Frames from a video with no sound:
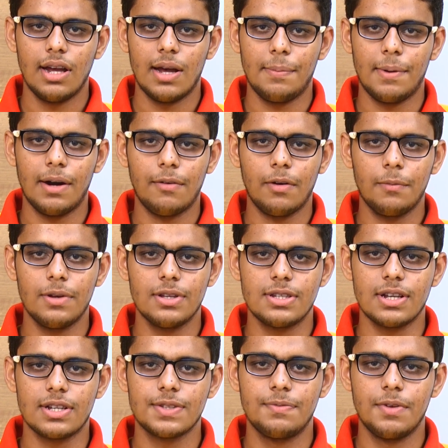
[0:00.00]
Apart from
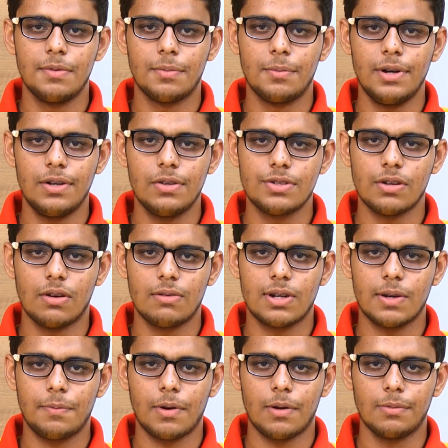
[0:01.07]
basics, we were made to solve
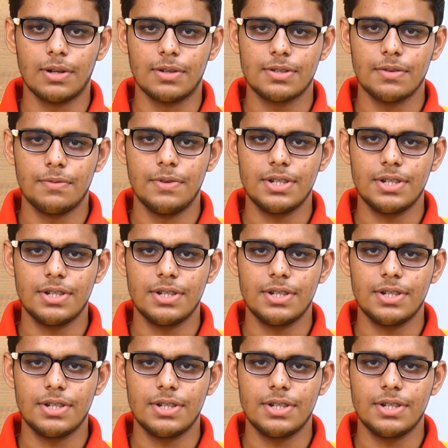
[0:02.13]
tough problems